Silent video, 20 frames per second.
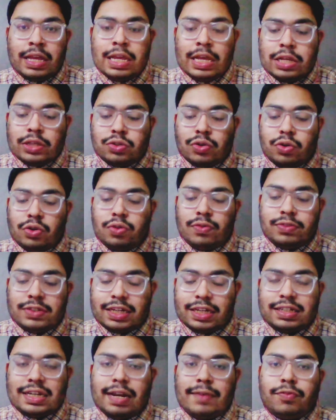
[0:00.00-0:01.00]
So you
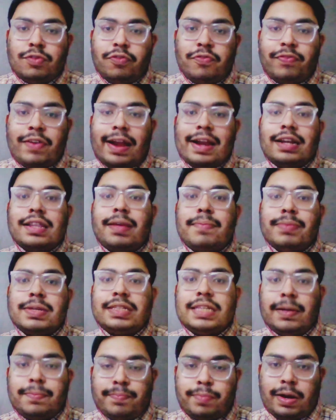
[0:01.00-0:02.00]
just have to find the
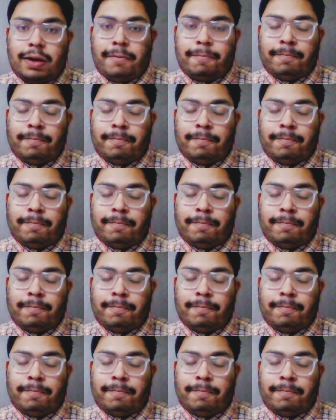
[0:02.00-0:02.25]
missing part.